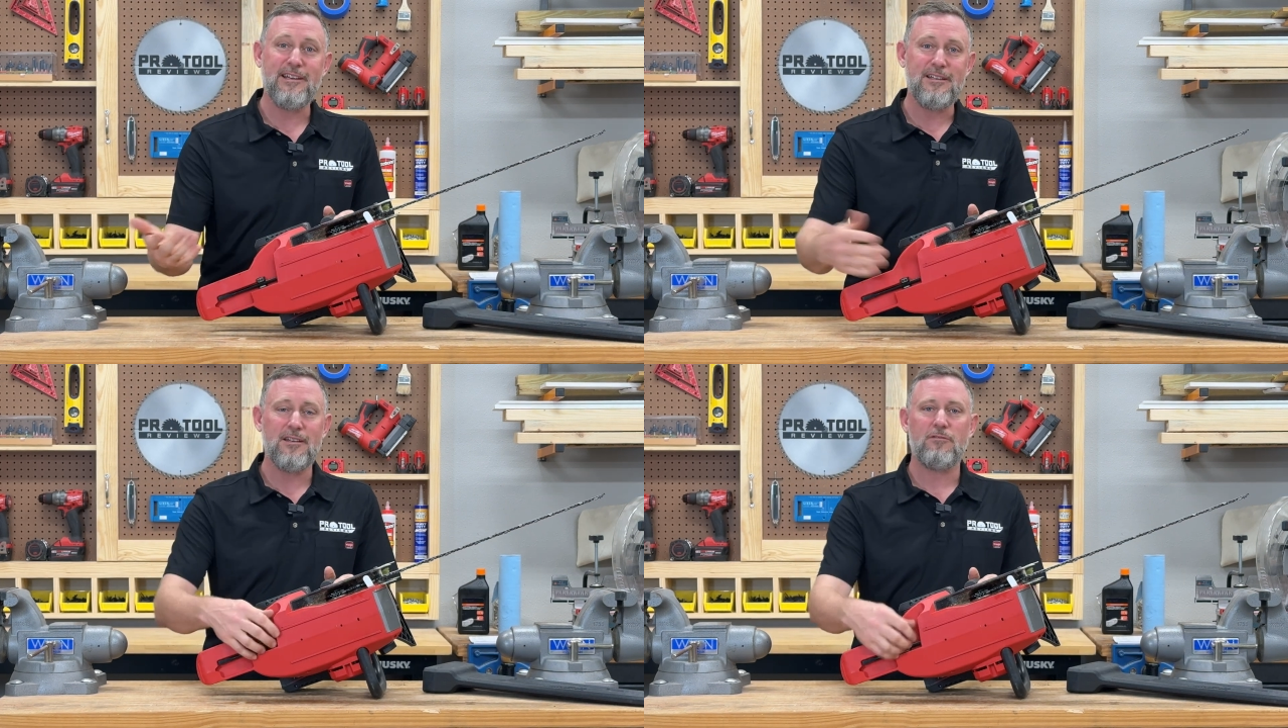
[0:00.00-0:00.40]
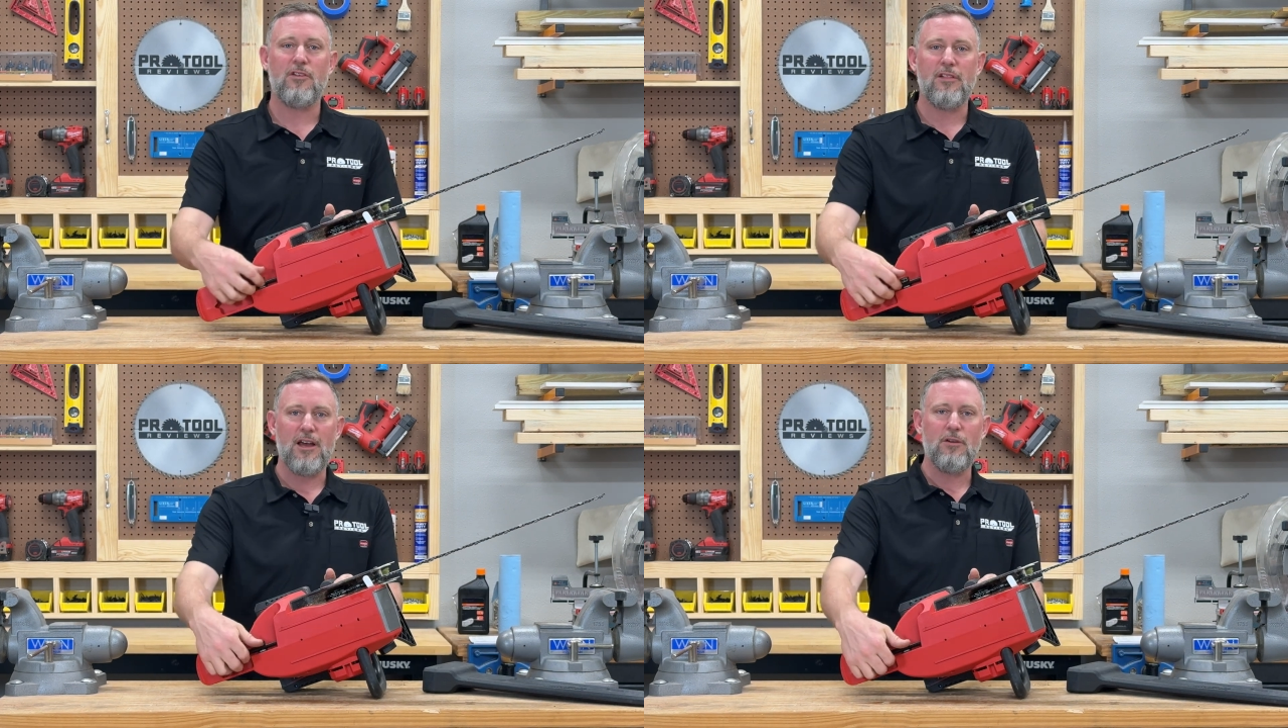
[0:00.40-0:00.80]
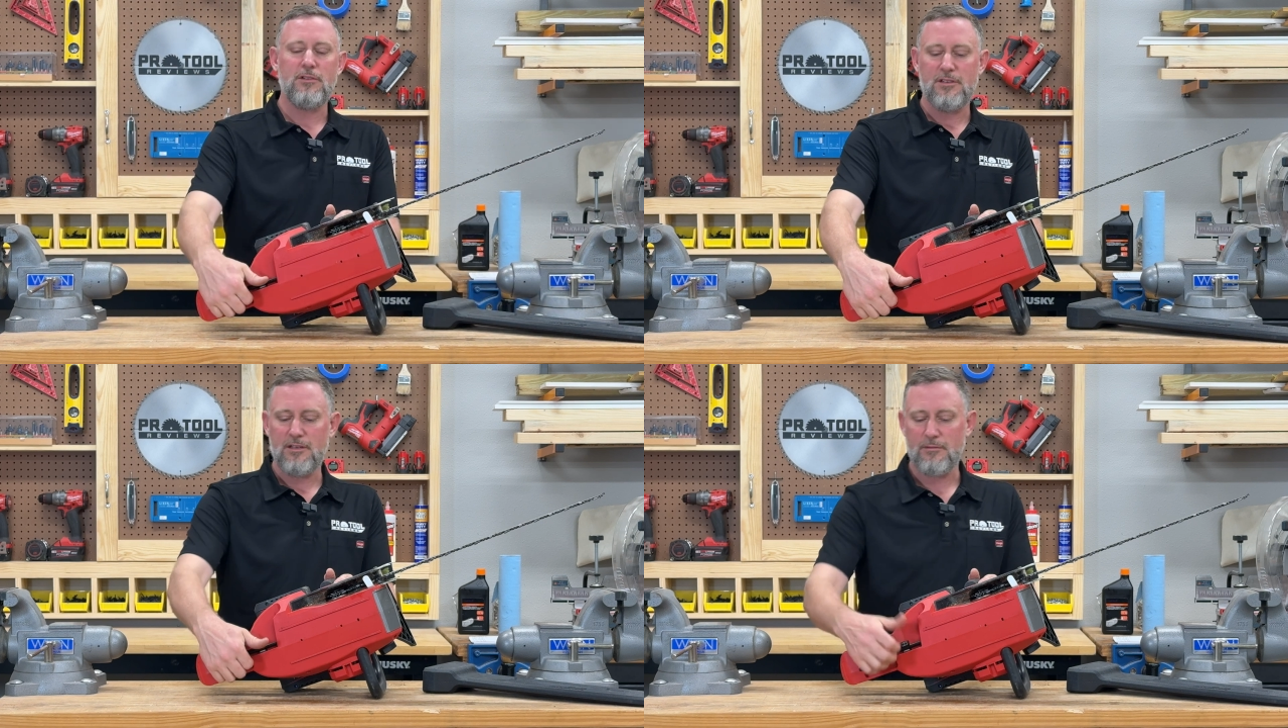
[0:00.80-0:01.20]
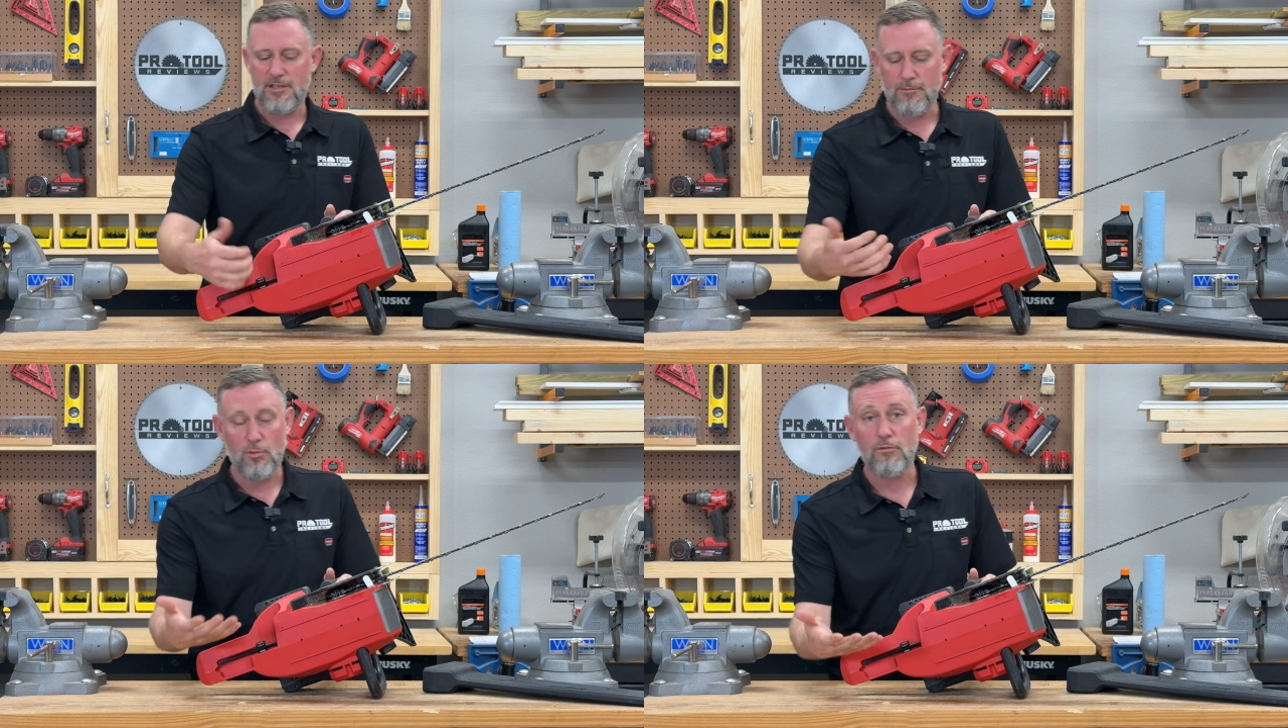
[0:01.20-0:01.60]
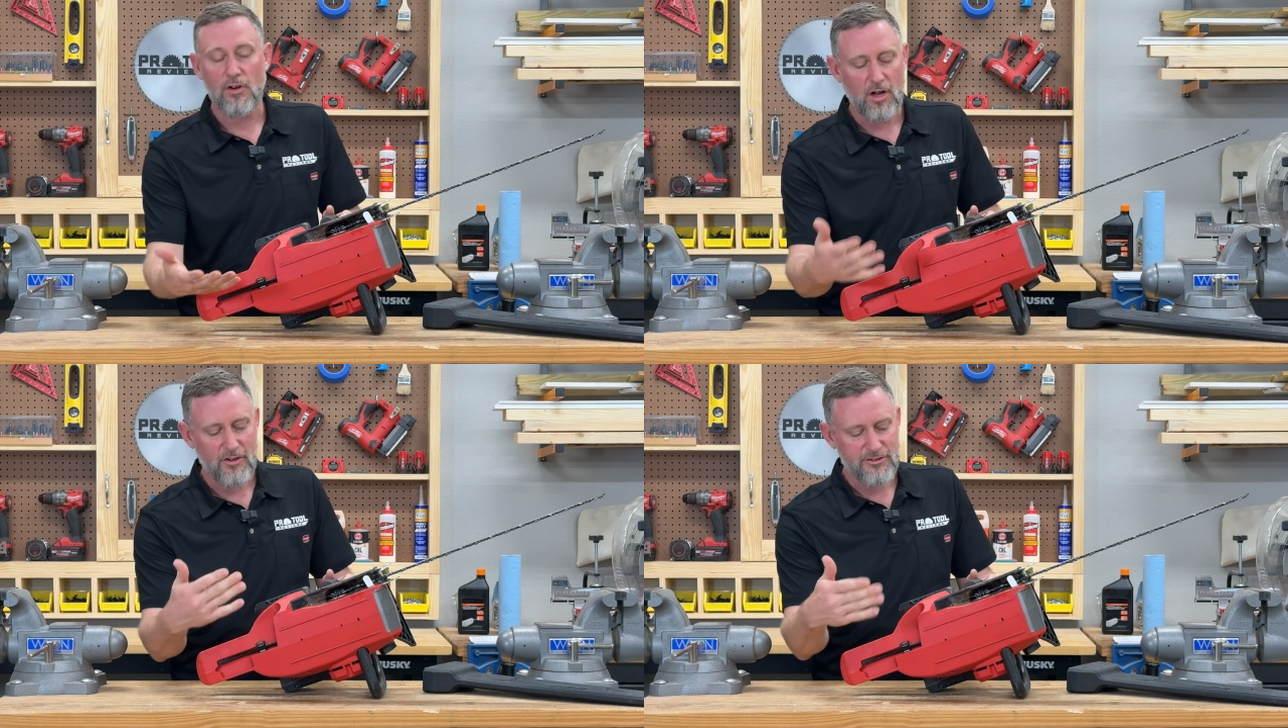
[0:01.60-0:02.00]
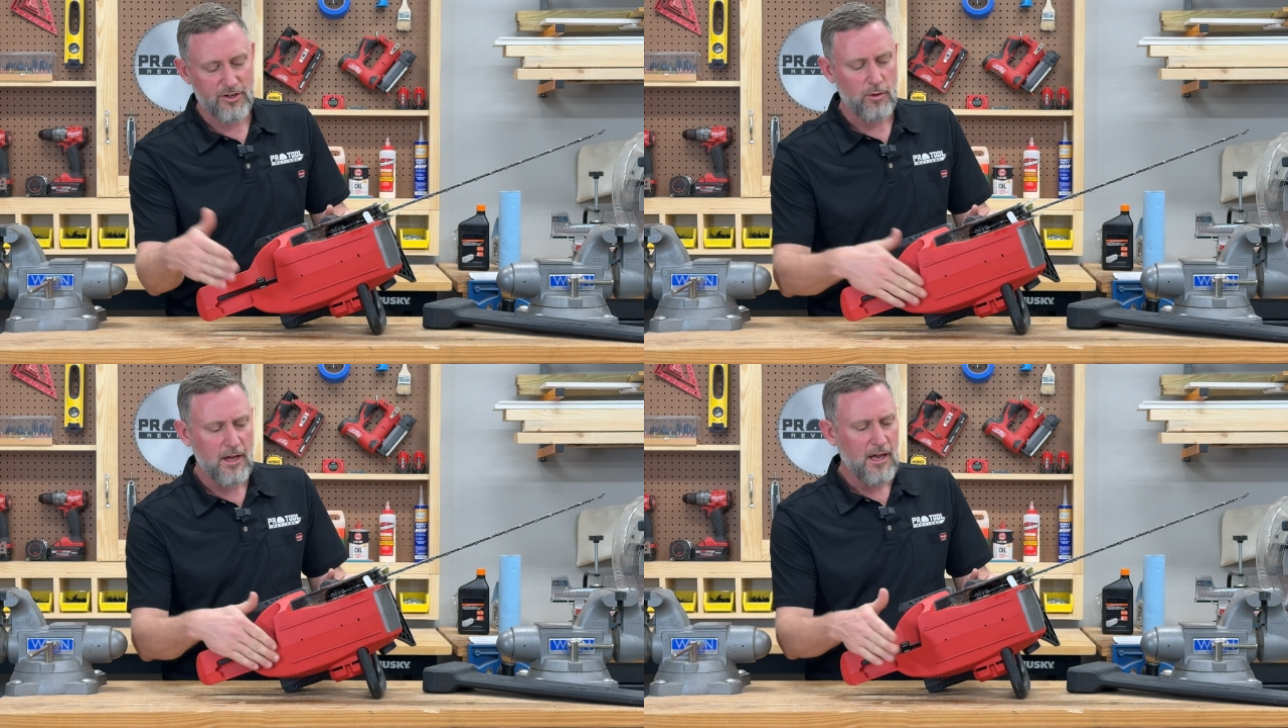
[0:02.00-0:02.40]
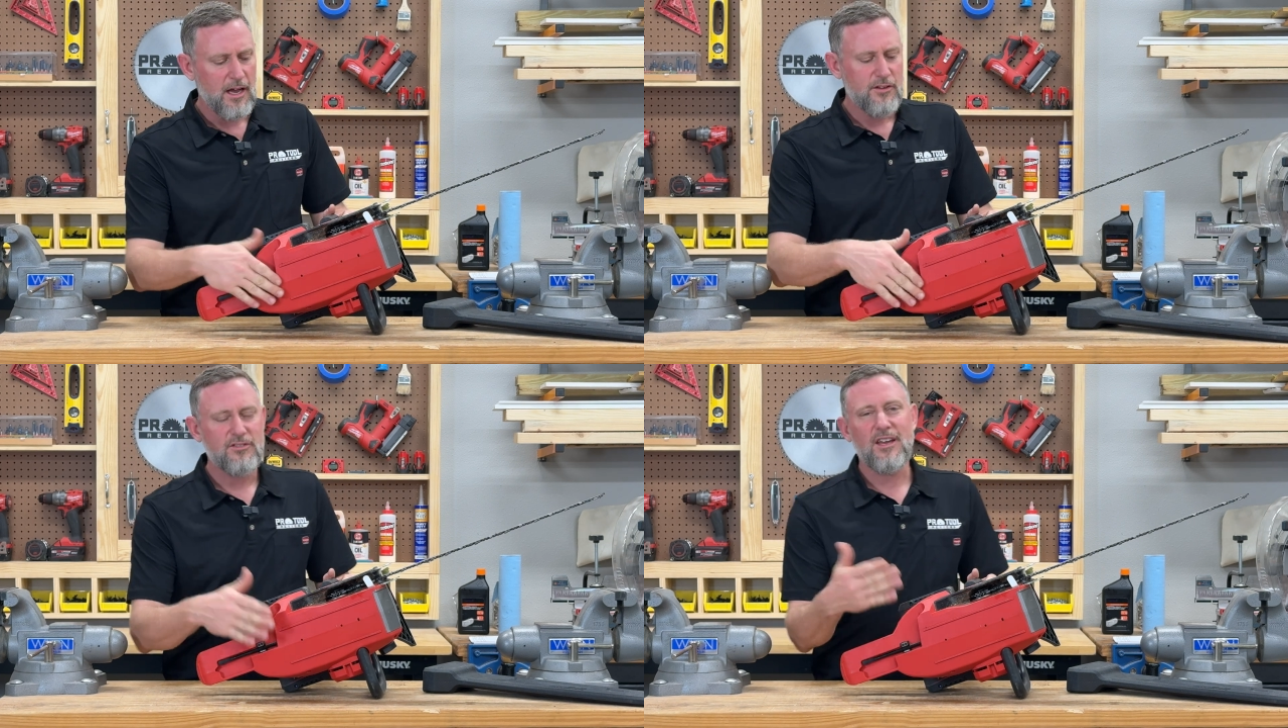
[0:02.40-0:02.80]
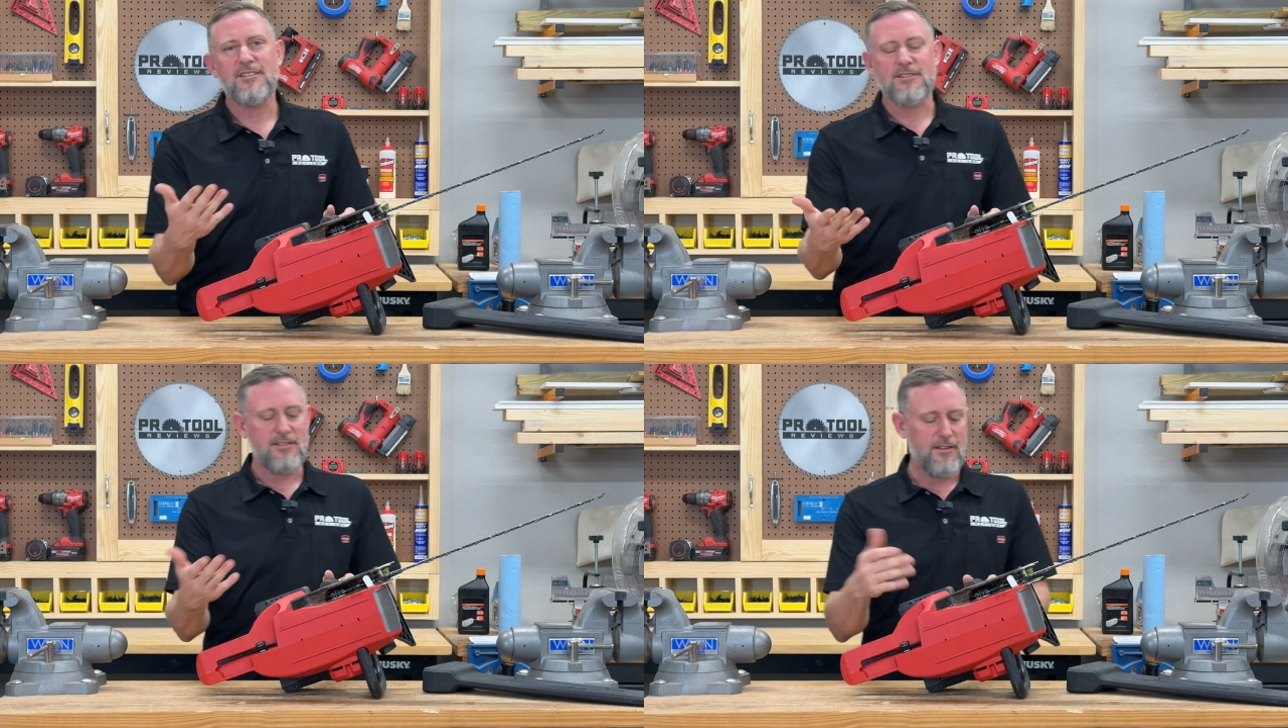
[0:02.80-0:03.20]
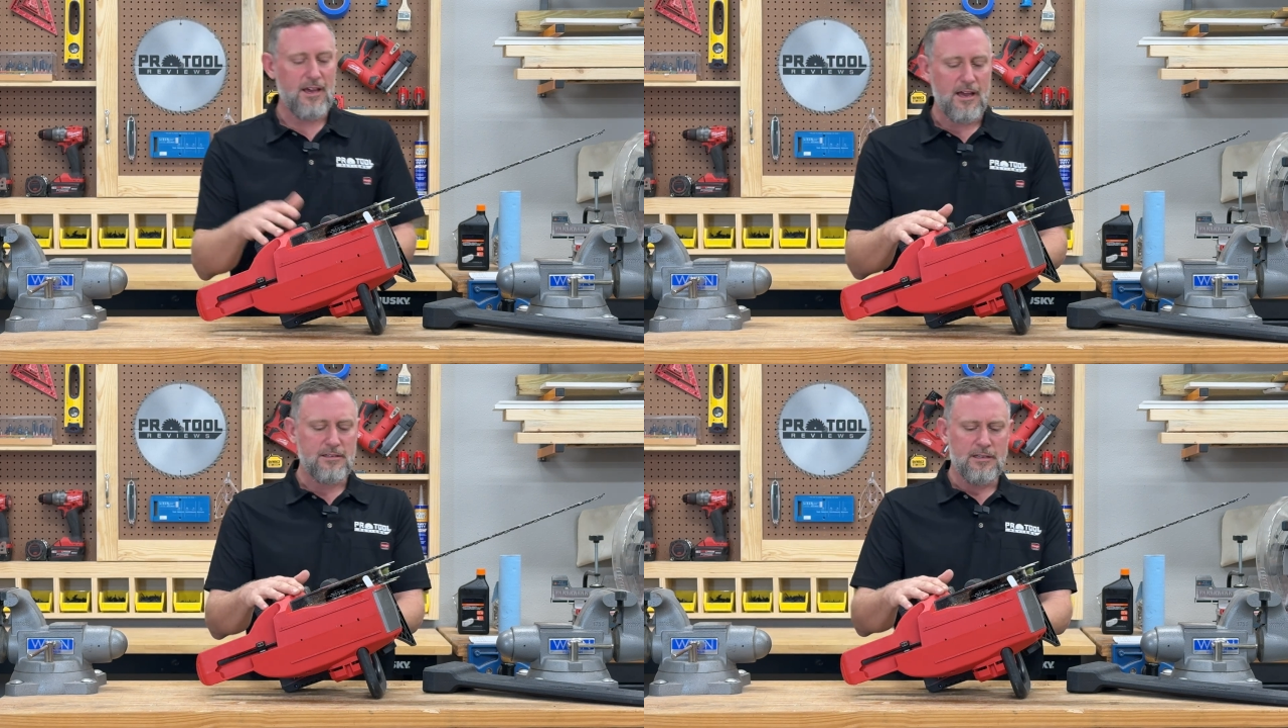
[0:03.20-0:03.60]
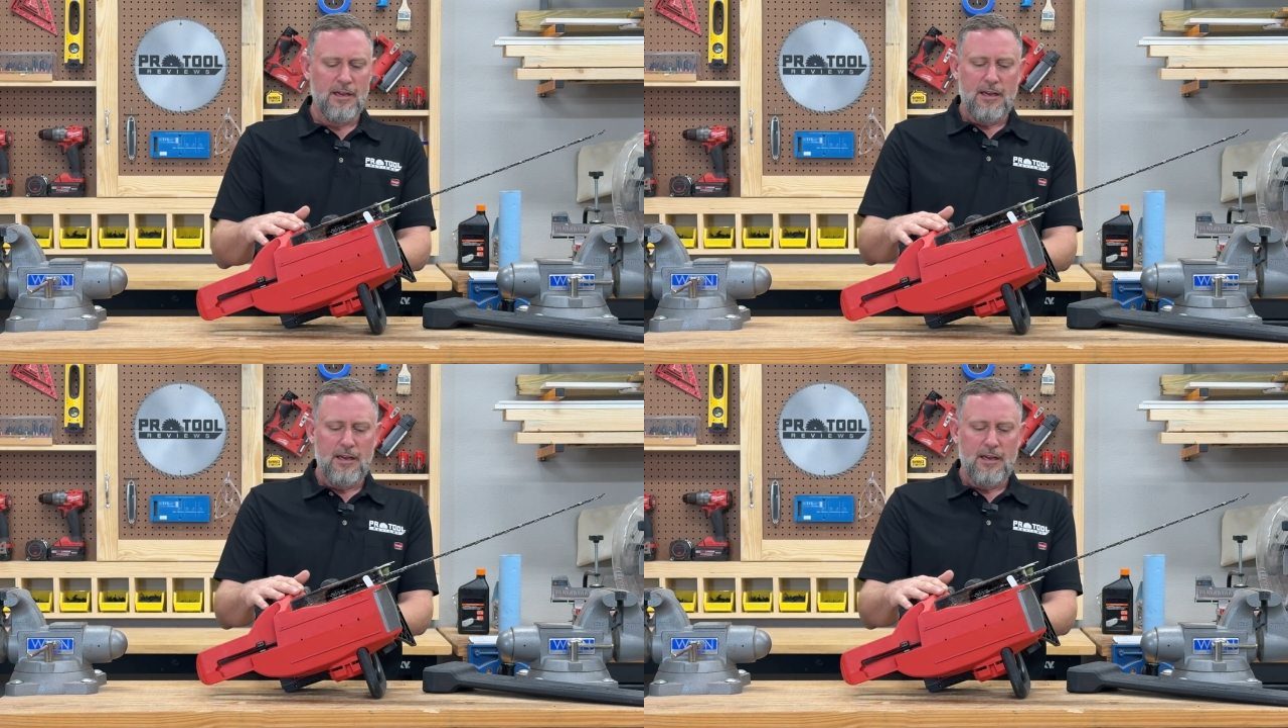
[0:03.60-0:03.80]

It didn't fall out, didn't, didn't move at all, so it was nice to see that.